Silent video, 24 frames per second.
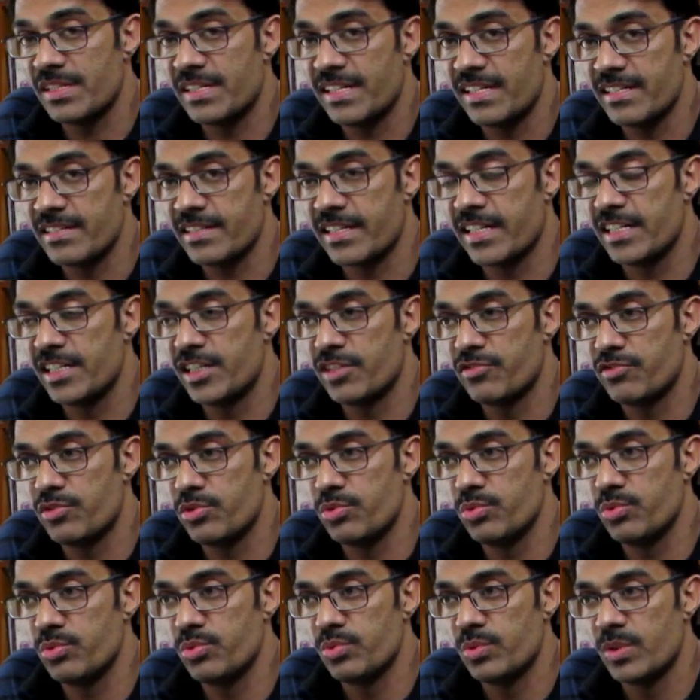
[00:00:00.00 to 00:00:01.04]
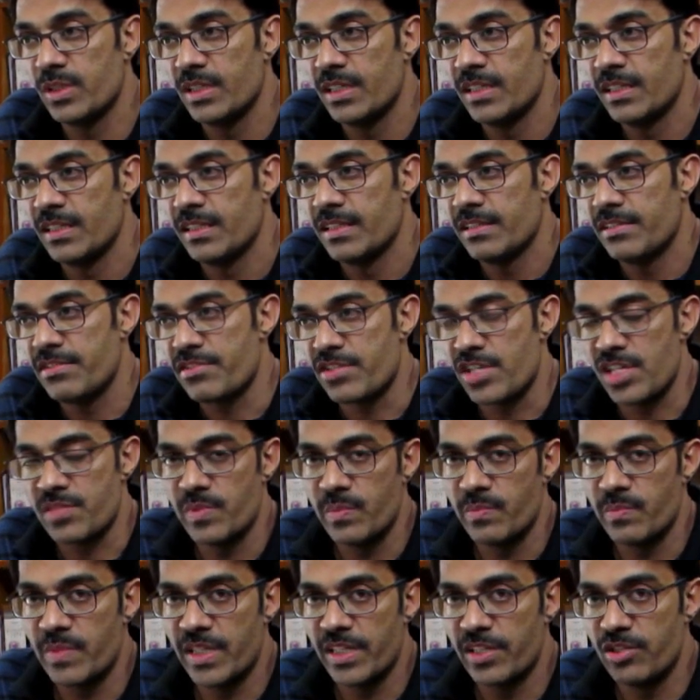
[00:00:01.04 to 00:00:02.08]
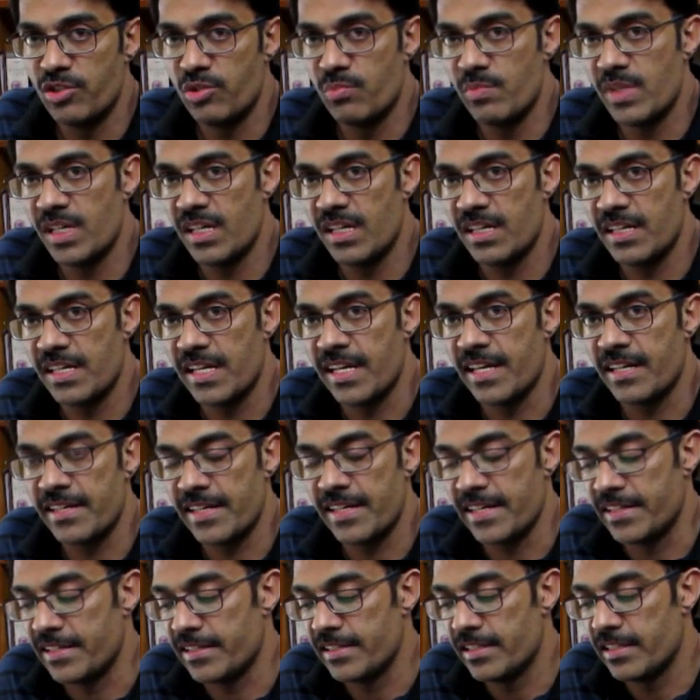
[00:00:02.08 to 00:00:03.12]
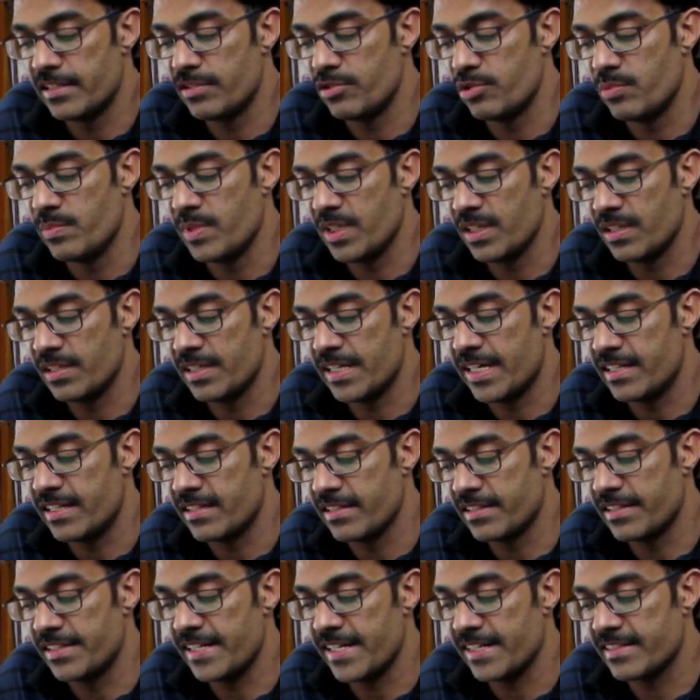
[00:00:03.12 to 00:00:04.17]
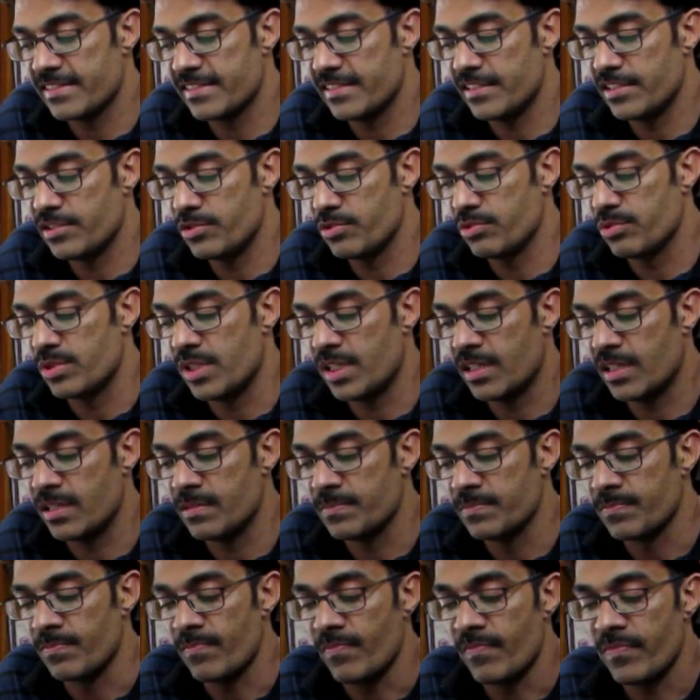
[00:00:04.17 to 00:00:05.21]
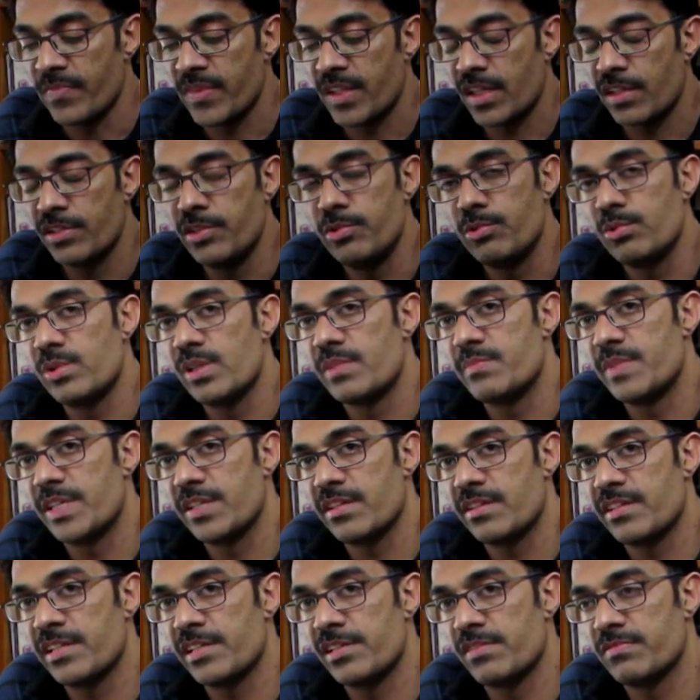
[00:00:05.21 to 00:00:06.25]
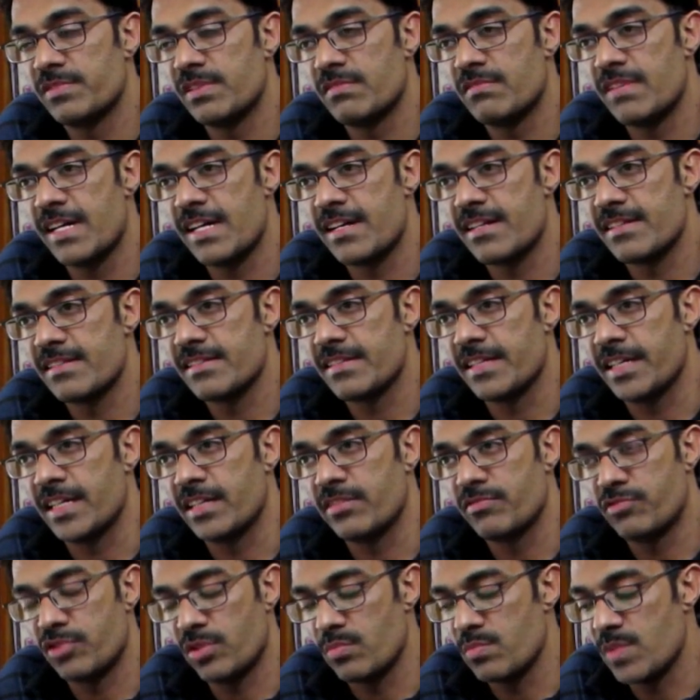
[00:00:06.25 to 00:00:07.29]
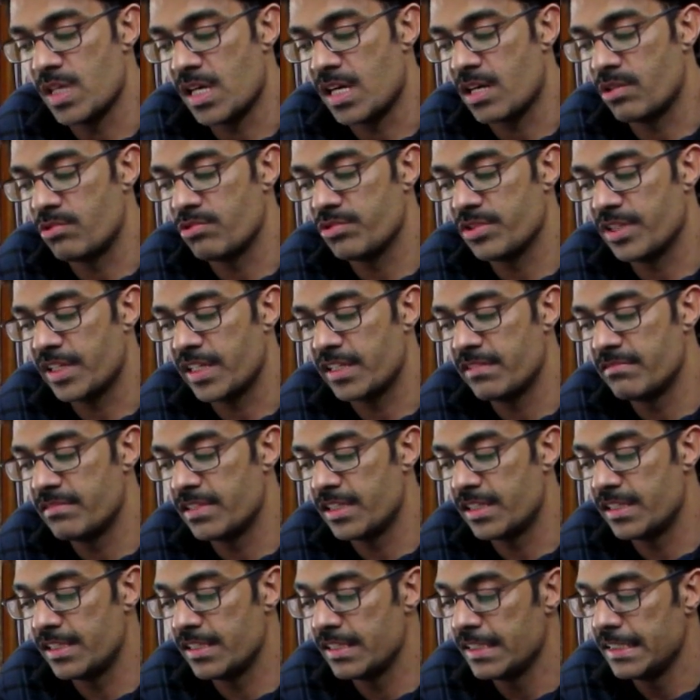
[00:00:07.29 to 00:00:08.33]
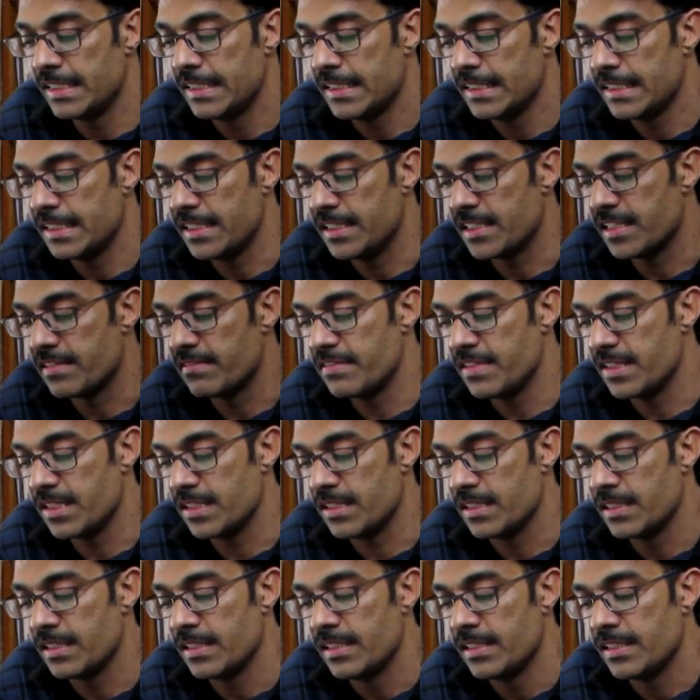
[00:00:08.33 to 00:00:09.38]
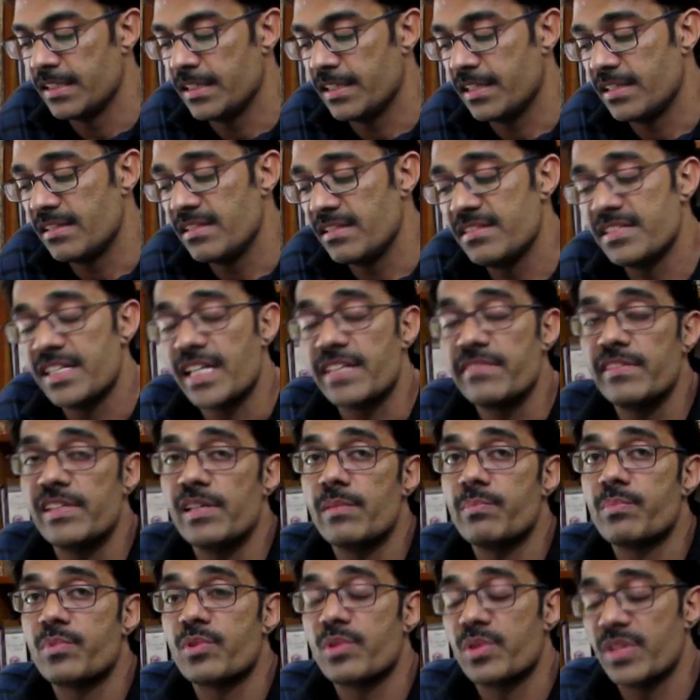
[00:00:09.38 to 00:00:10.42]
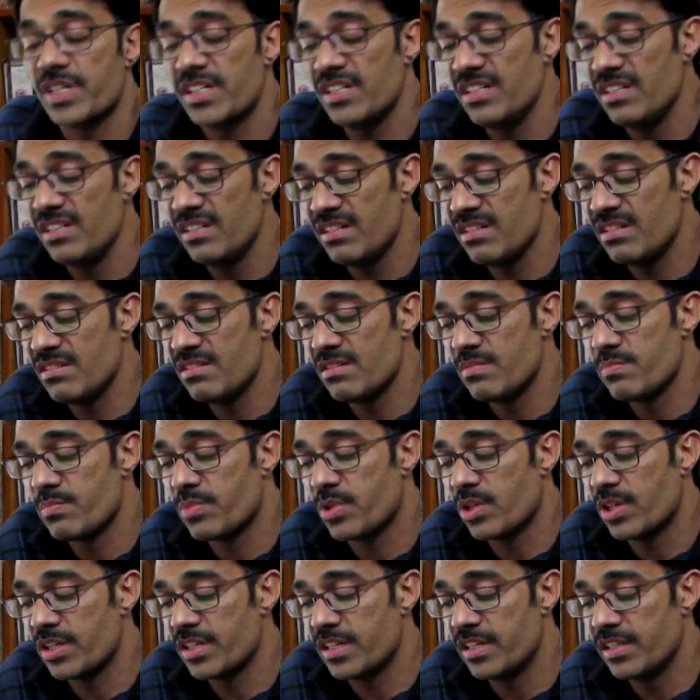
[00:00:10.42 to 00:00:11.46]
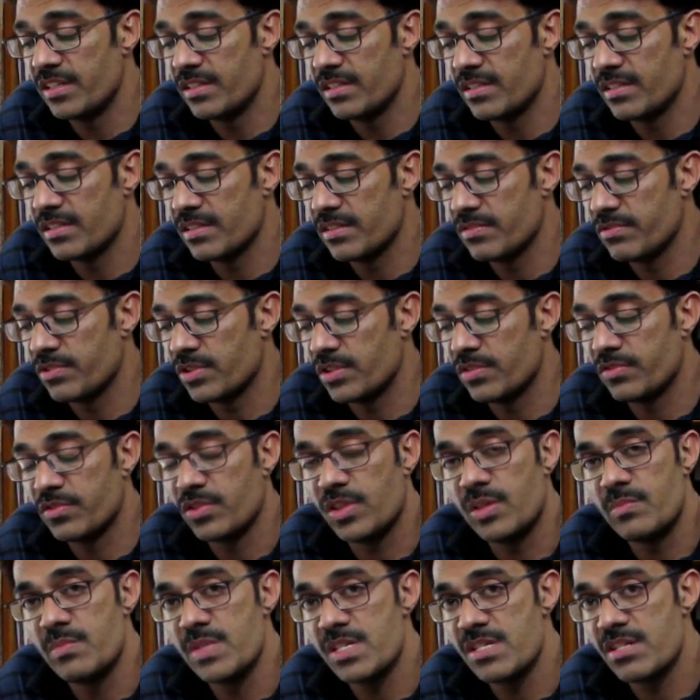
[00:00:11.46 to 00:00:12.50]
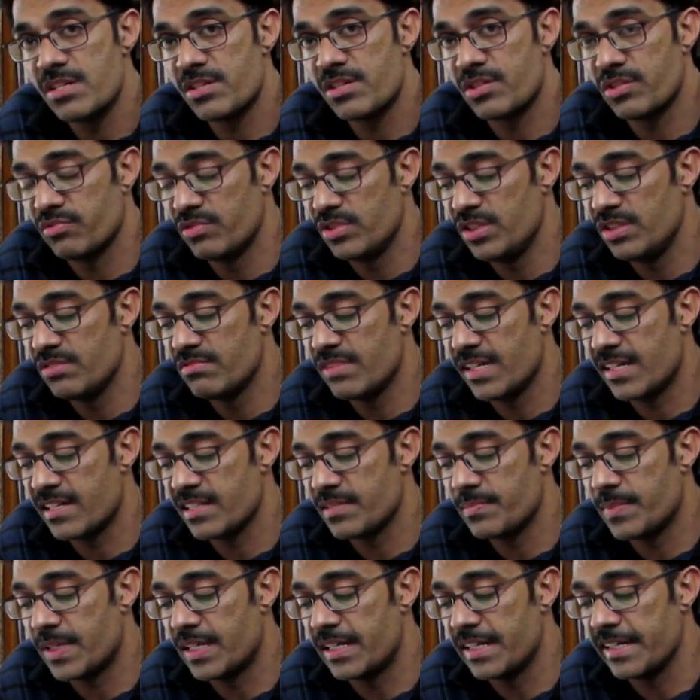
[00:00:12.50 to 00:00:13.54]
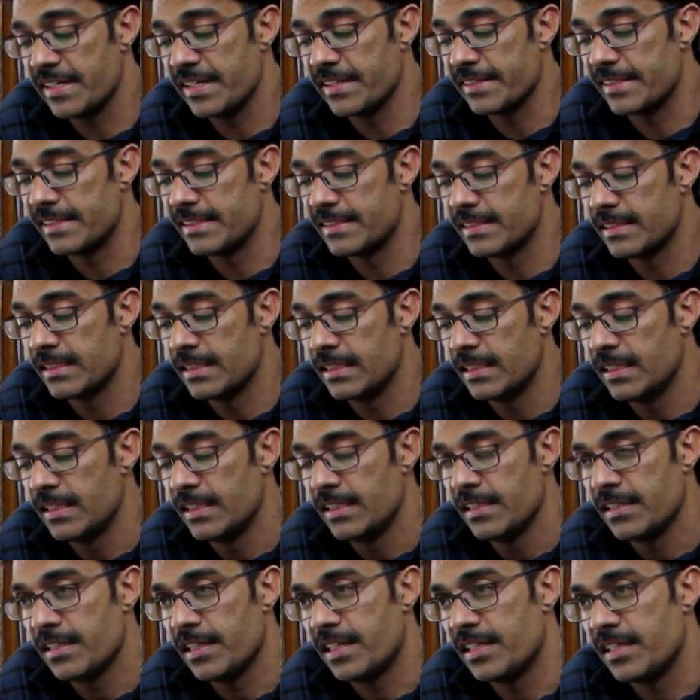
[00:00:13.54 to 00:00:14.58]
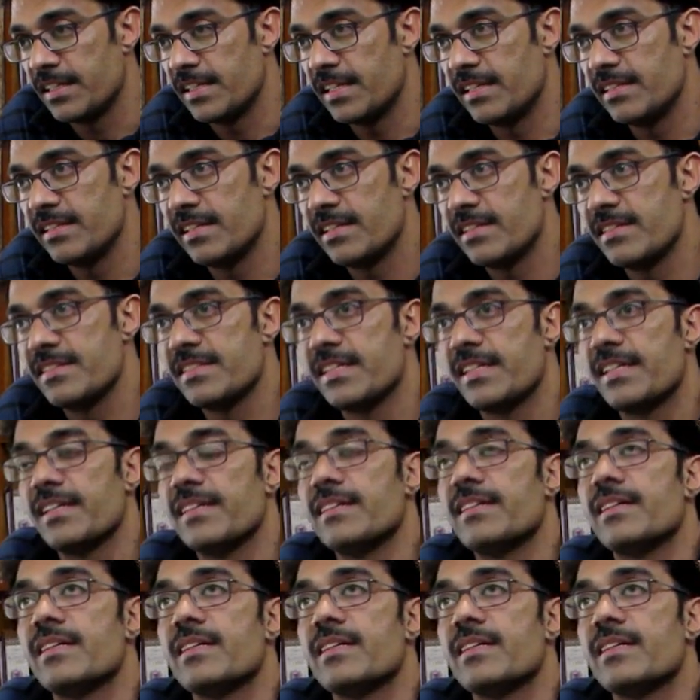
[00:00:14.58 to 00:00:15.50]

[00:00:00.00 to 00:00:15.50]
has kind of two transmembrane domain and another domain that connects it to the nuclear material of the virus and from the outside world in a way. And this annular protein is important for the formation of these virus particles. And then there is another